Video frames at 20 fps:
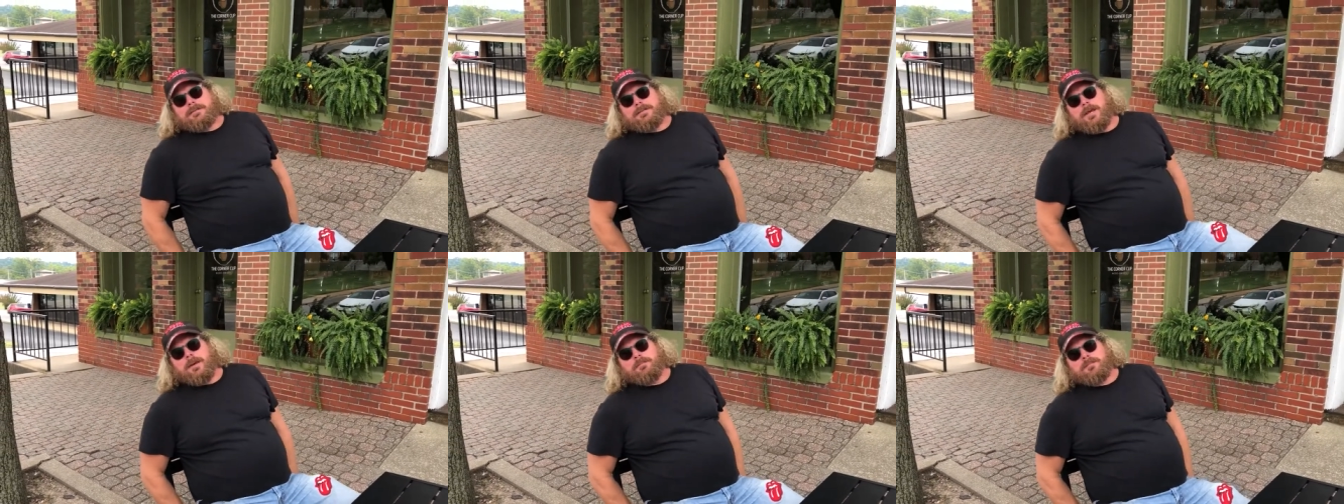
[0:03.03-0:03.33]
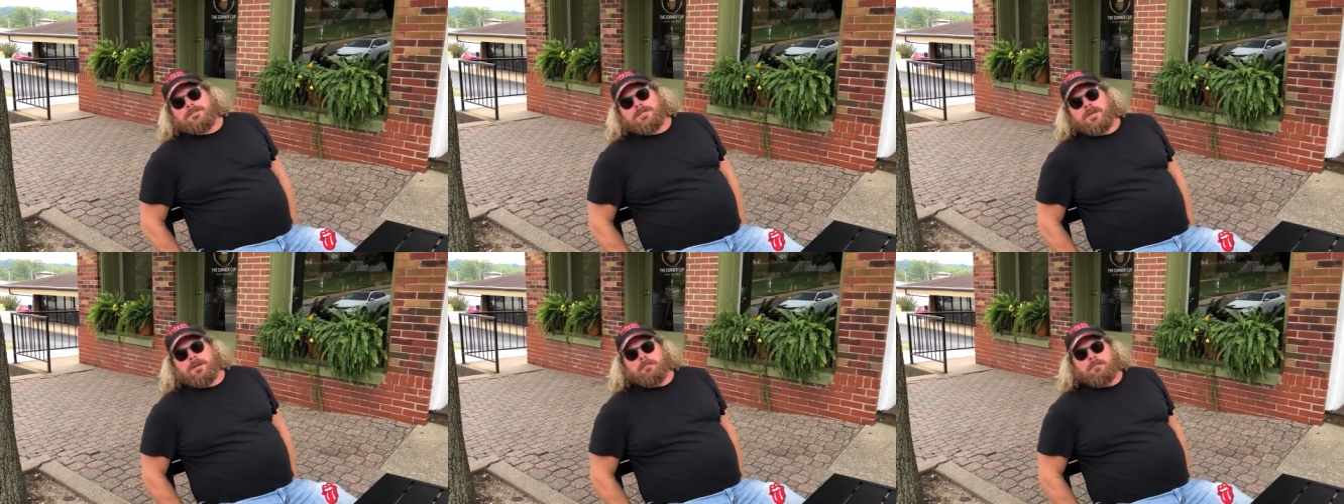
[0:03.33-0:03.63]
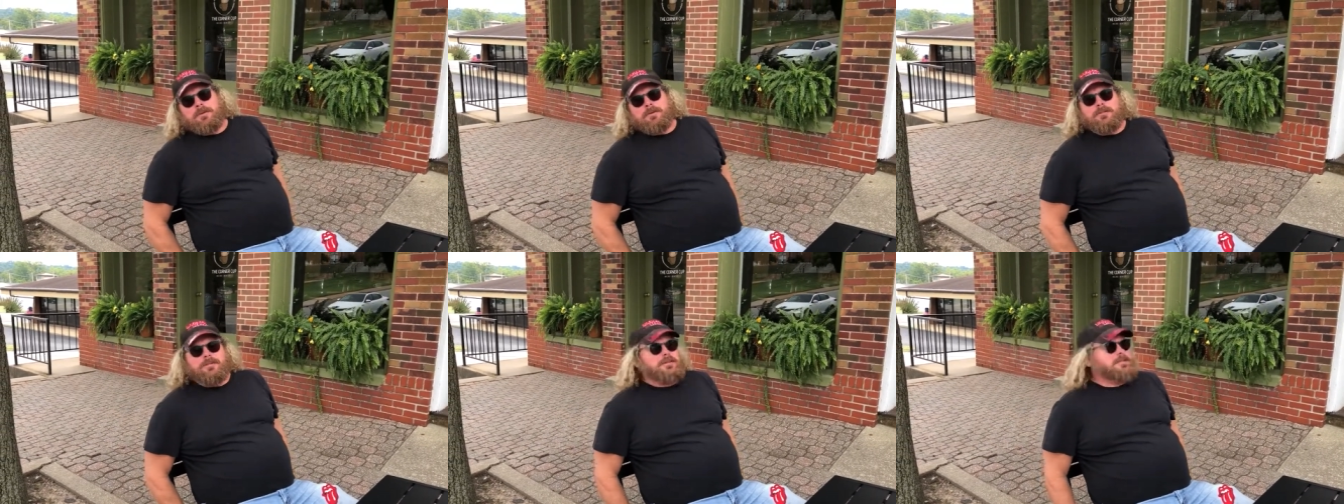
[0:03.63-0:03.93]

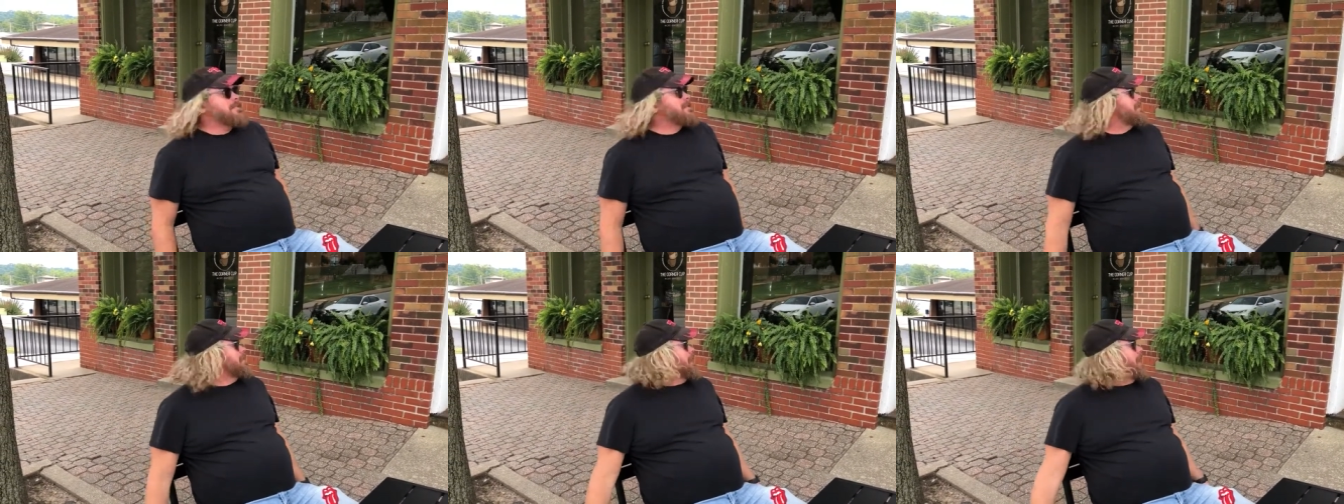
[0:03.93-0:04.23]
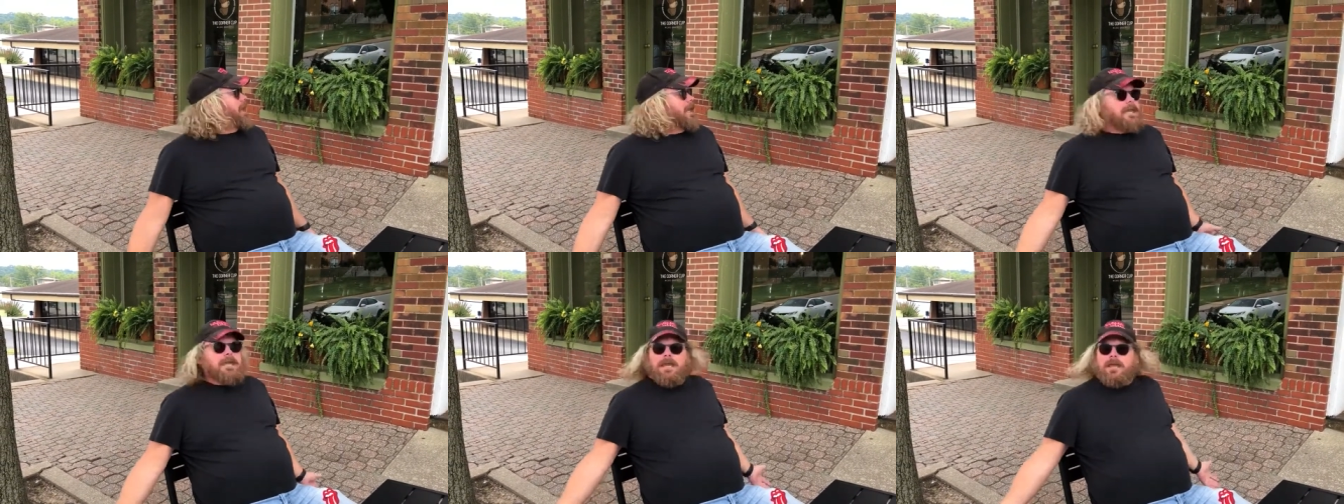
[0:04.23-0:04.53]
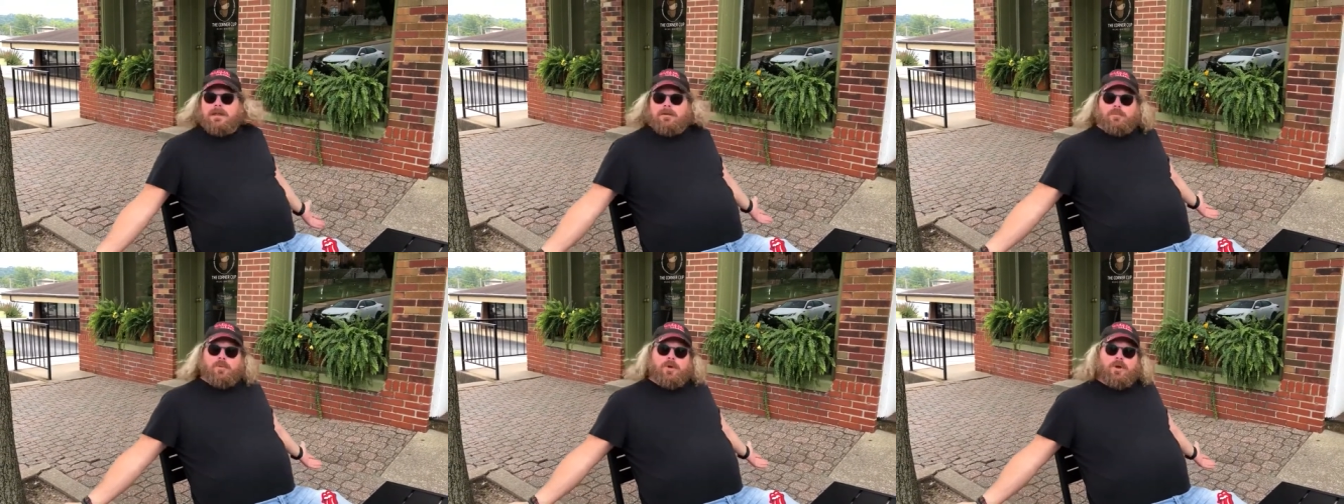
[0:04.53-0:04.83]
September the 2nd.